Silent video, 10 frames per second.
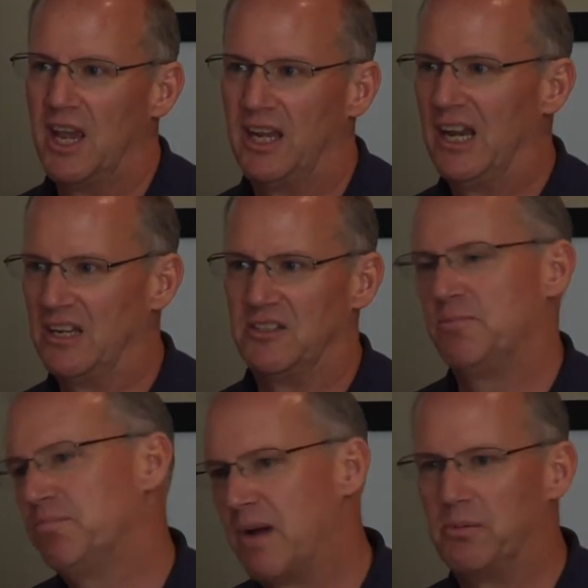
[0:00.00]
again, it's
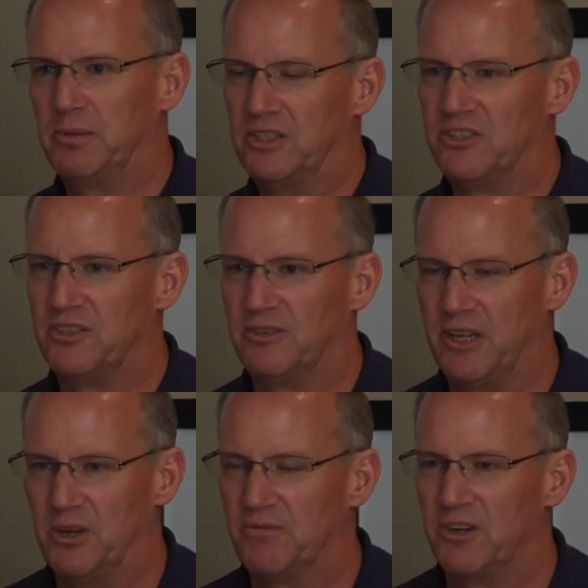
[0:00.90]
probably just a,
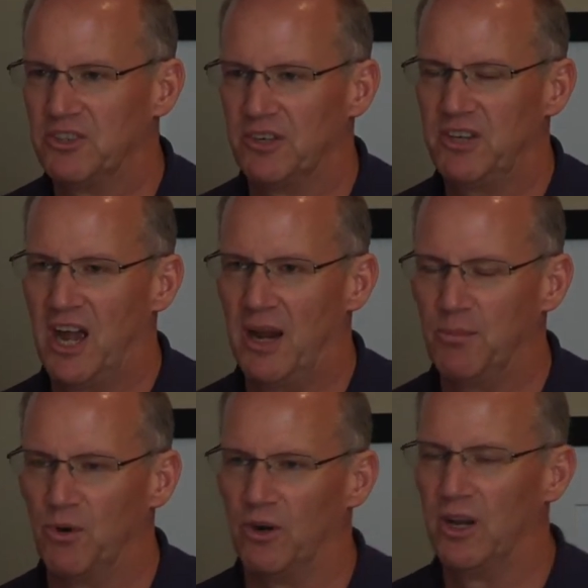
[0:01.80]
either a function of time
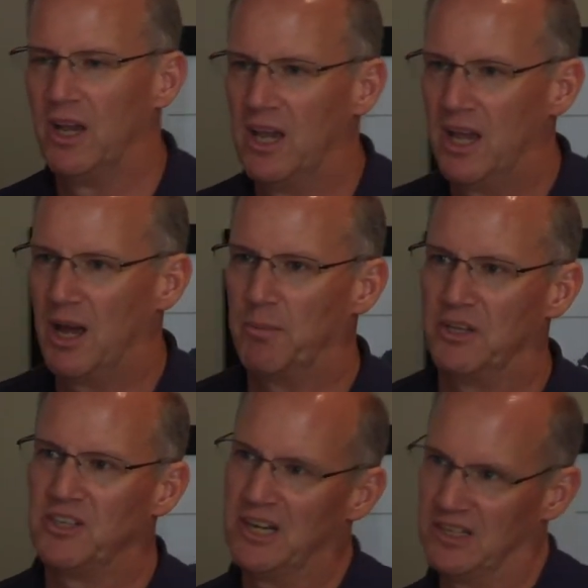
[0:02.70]
or, uh, but
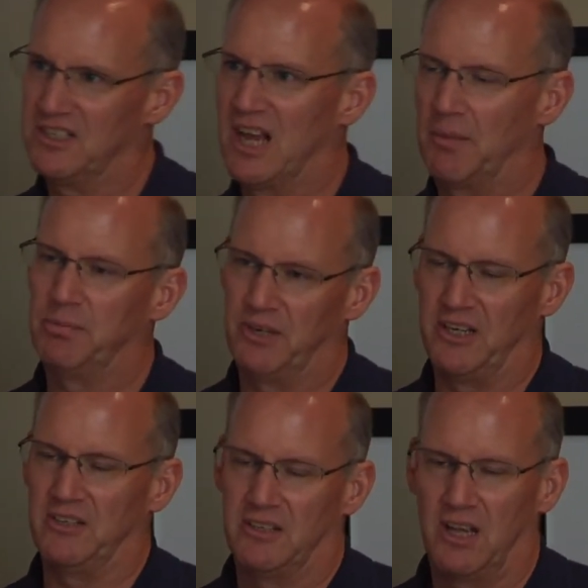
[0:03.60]
it's again, it's a
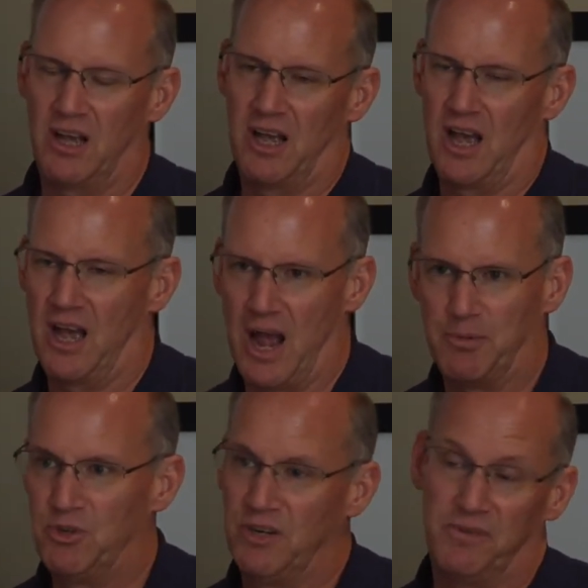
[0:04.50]
complementary uh,
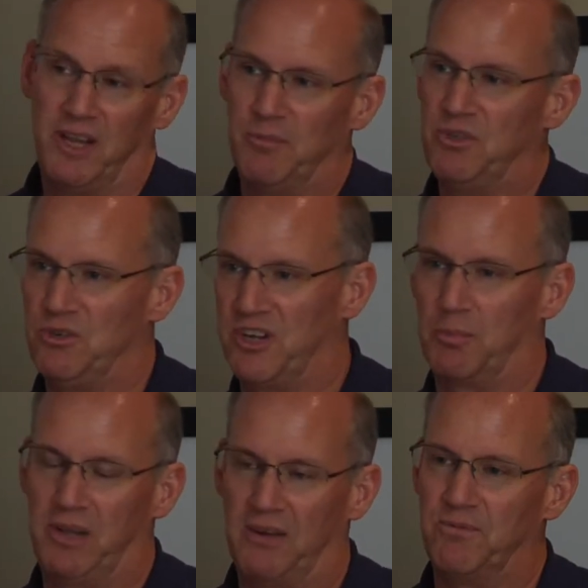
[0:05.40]
opportunity for them to use our
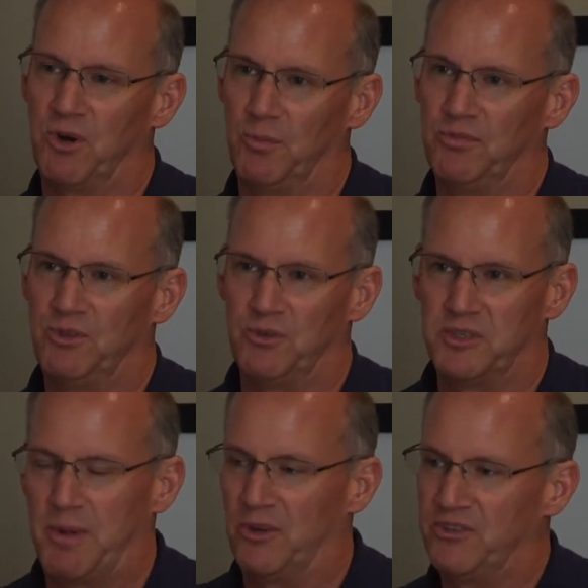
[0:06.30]
platform to
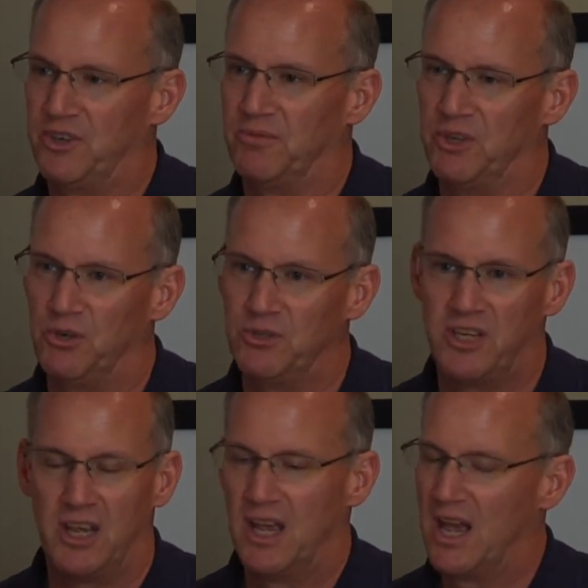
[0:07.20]
espouse their views.
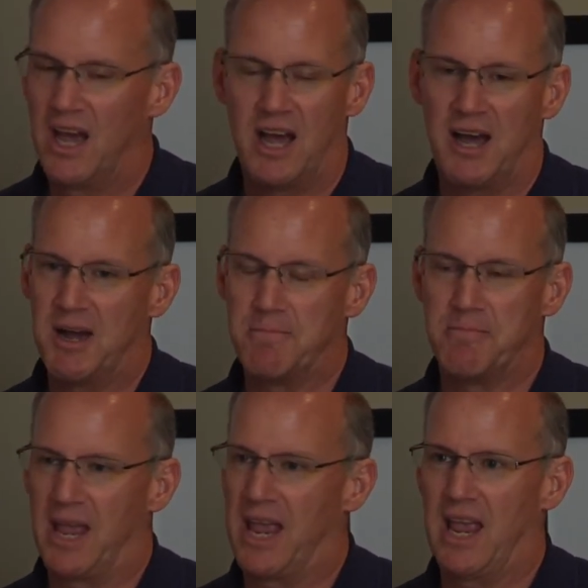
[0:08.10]

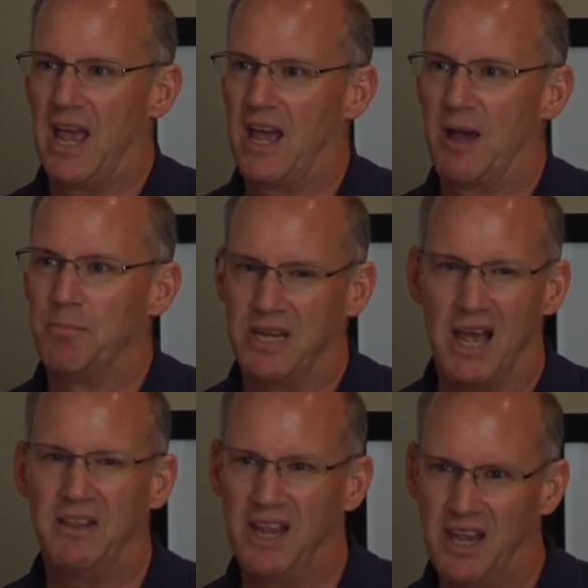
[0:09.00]
Um, um,
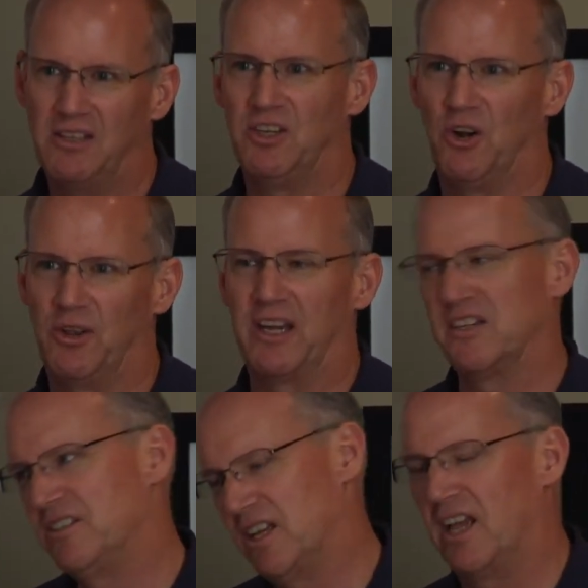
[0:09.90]
beyond that, you know, like
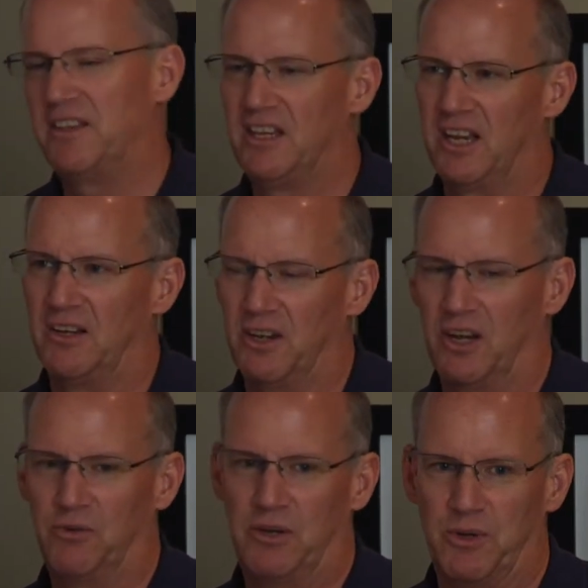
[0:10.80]
I, I, think I
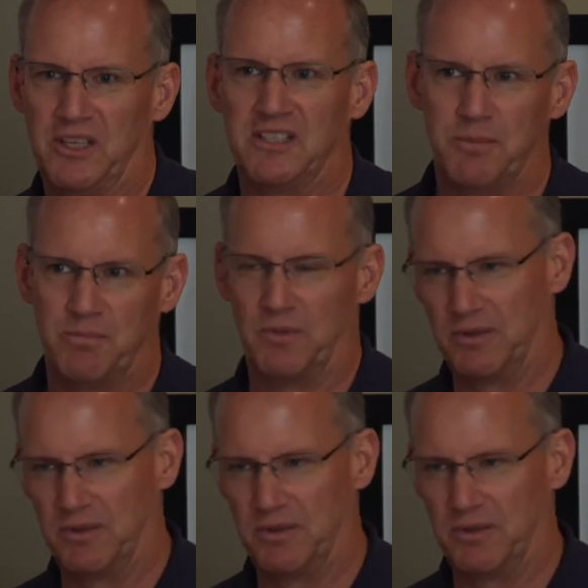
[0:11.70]
agree with what they said.